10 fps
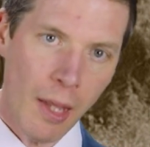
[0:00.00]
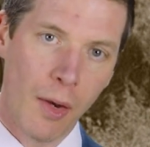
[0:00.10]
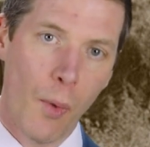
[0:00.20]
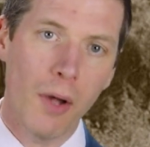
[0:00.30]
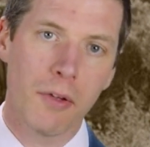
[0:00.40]

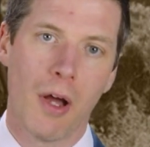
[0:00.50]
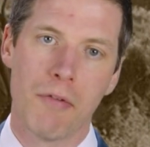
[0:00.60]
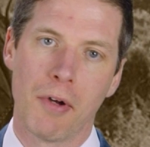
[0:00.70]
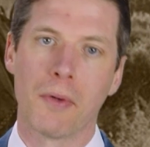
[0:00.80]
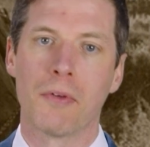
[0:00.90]
Now our
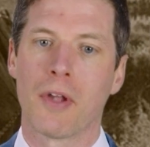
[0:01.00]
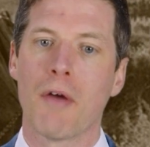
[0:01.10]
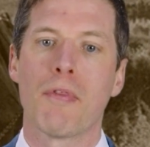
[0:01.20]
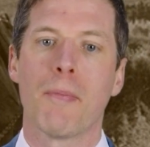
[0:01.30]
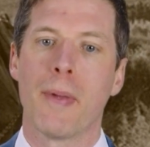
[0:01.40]
tithe records
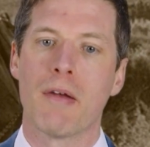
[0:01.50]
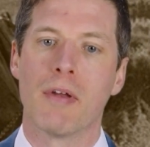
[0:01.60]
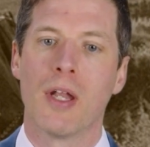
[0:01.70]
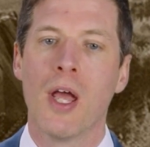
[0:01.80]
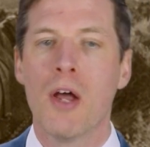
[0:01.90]
cover the
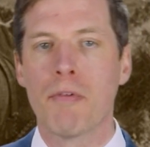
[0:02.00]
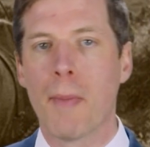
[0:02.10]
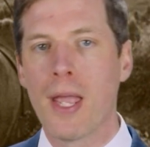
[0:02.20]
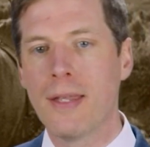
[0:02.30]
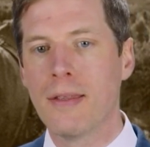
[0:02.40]
period from
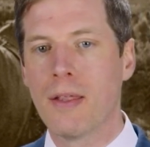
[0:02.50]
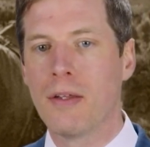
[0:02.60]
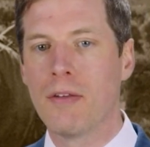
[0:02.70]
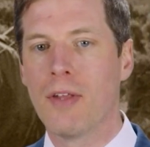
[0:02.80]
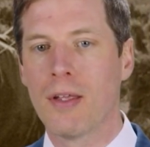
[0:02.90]

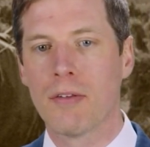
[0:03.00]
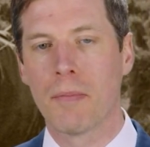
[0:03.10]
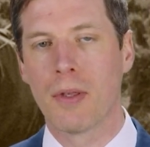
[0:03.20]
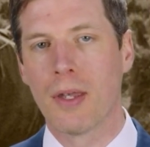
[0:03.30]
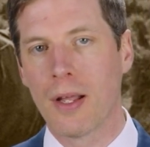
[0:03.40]
1836
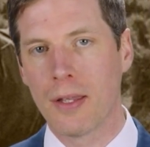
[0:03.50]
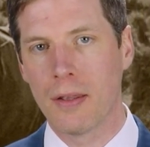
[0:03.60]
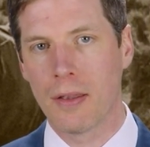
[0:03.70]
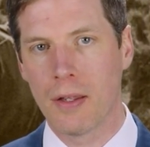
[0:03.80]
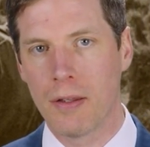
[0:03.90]
up to
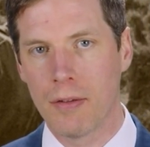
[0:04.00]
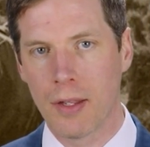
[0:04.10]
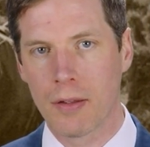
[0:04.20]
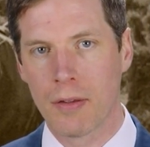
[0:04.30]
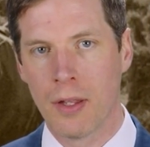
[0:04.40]

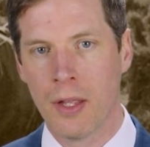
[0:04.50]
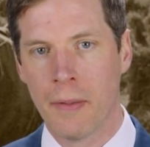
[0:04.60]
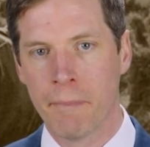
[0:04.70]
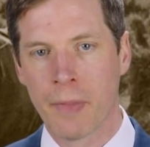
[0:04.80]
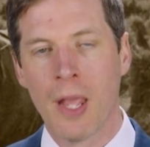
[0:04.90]
1936.
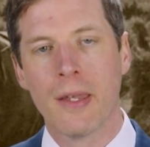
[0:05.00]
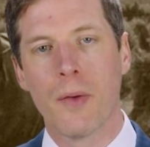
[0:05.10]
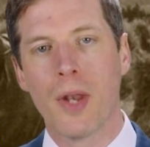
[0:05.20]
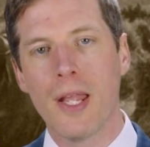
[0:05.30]
Now in